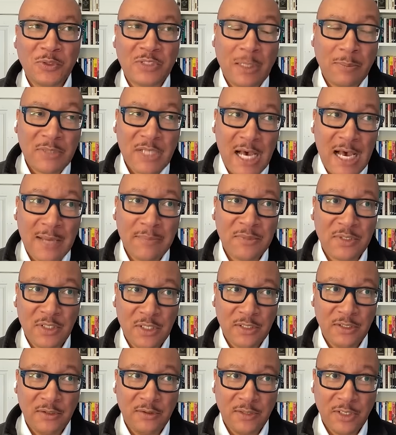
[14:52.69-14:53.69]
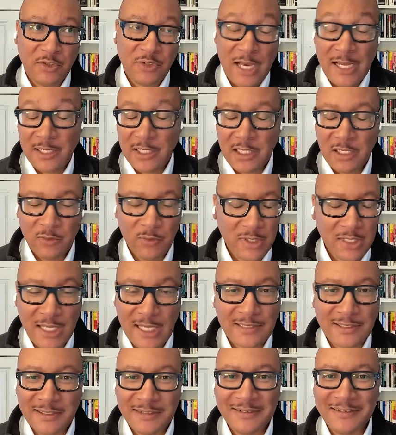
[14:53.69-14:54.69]
sometimes they're they're trying to get
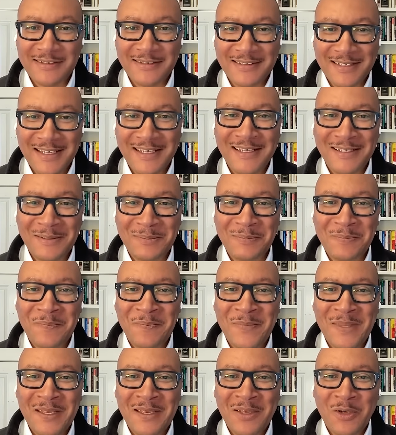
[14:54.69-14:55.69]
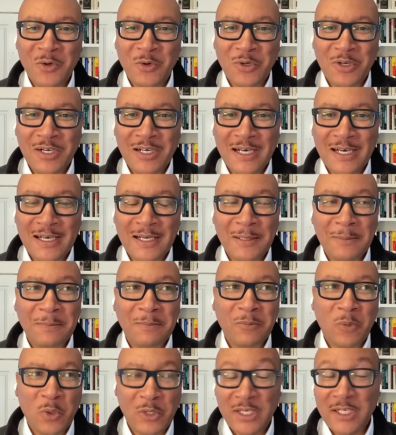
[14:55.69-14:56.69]
reelected um, or
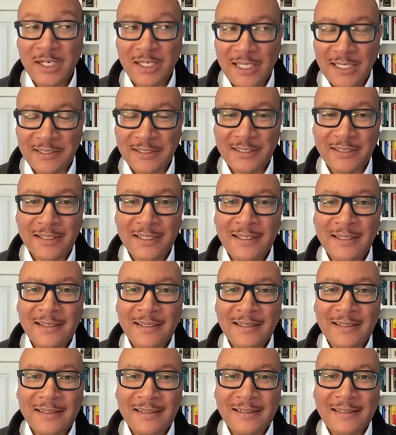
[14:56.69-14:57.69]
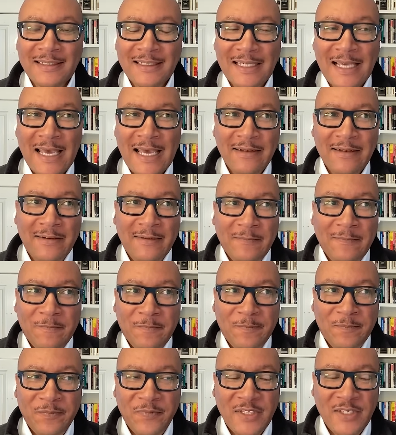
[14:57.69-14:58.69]
um, or get elected, and
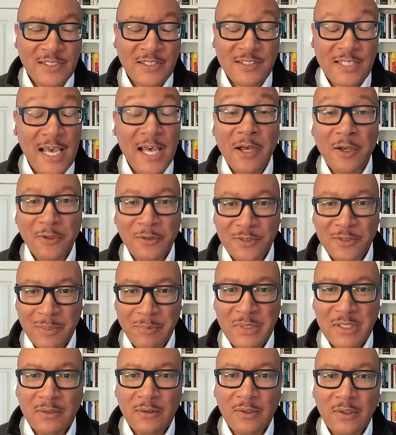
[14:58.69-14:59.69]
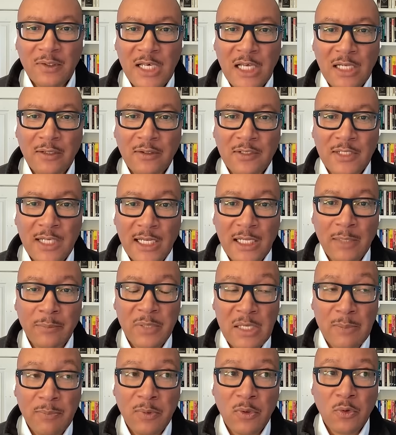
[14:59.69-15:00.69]
this sells. I mean, t- telling
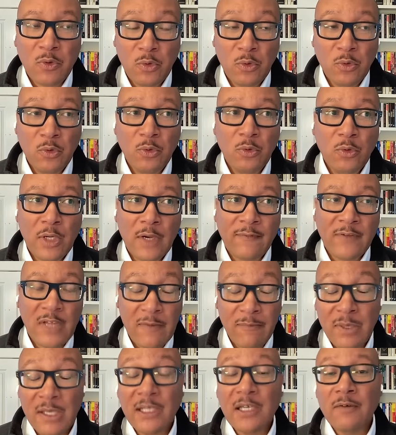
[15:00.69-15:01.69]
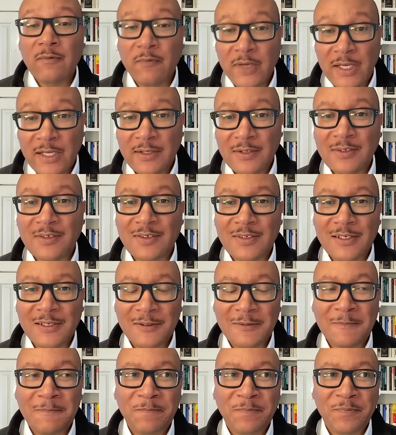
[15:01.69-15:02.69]
people who if they've been convinced
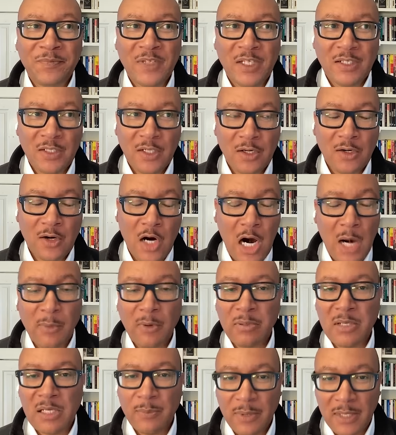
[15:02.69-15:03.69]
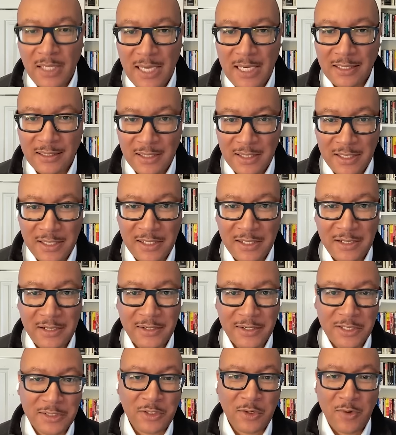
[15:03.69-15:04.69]
that there are horrible people out there
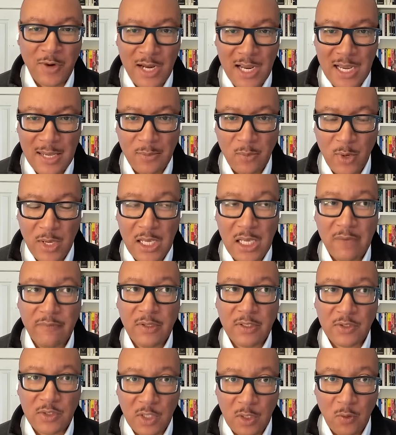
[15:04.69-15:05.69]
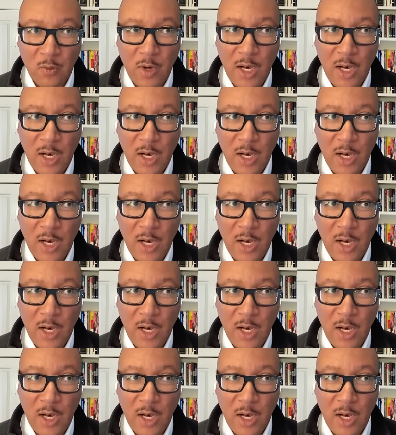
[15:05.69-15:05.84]
and there's a crime wave and so